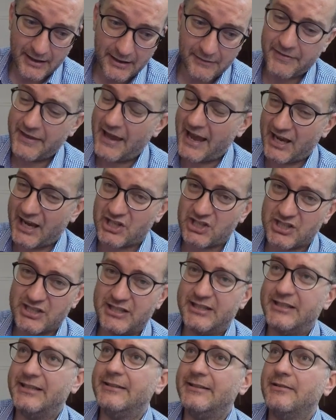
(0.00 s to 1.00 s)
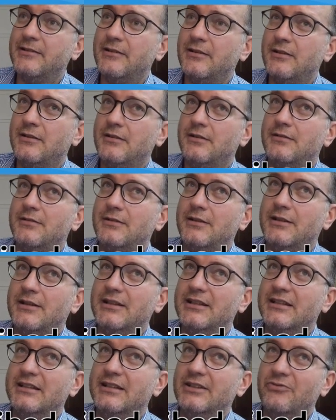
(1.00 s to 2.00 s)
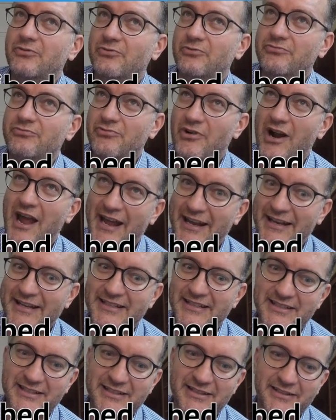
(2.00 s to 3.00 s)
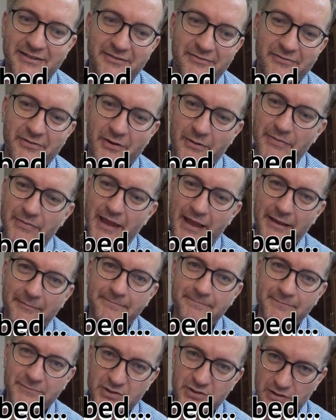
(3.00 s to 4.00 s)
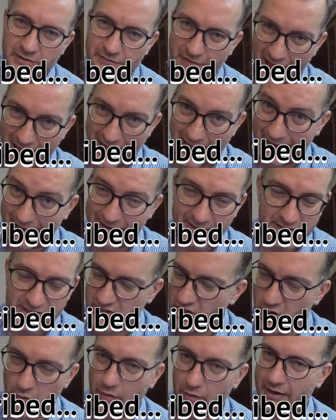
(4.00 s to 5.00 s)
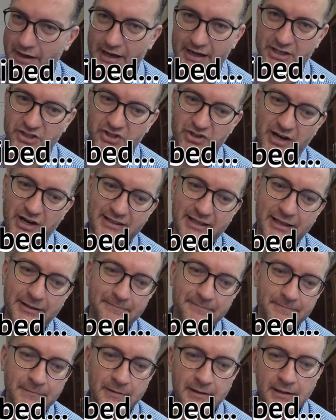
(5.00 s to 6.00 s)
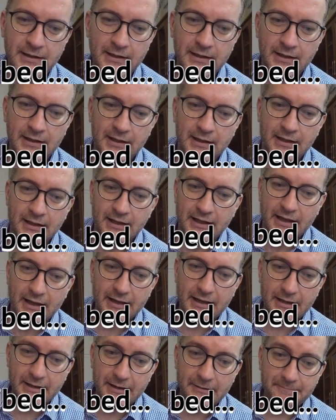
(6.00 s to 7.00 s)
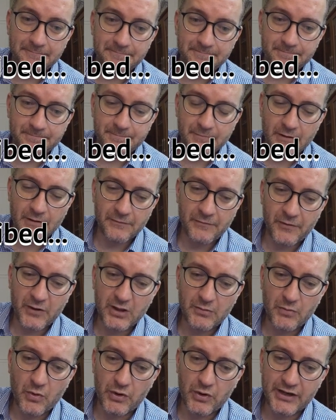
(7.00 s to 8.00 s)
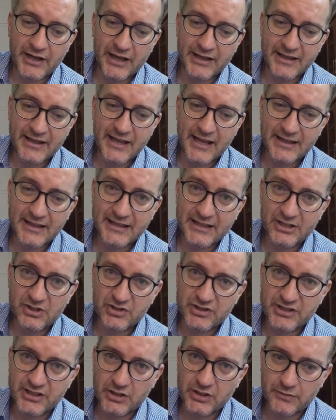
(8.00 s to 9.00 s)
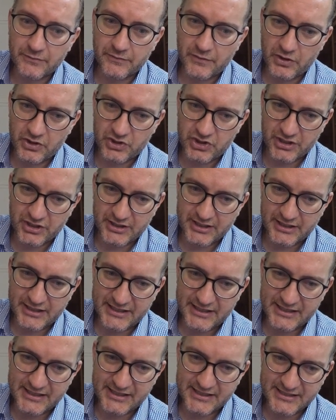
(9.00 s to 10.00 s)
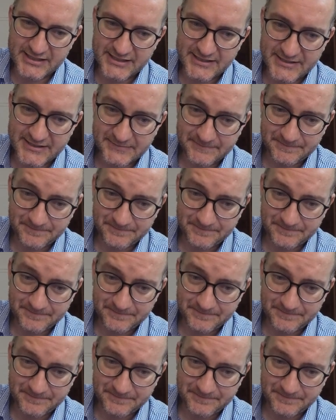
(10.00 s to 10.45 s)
actually ran it from that sort of ad. There's no way I can track that. Furthermore, another interesting conversion is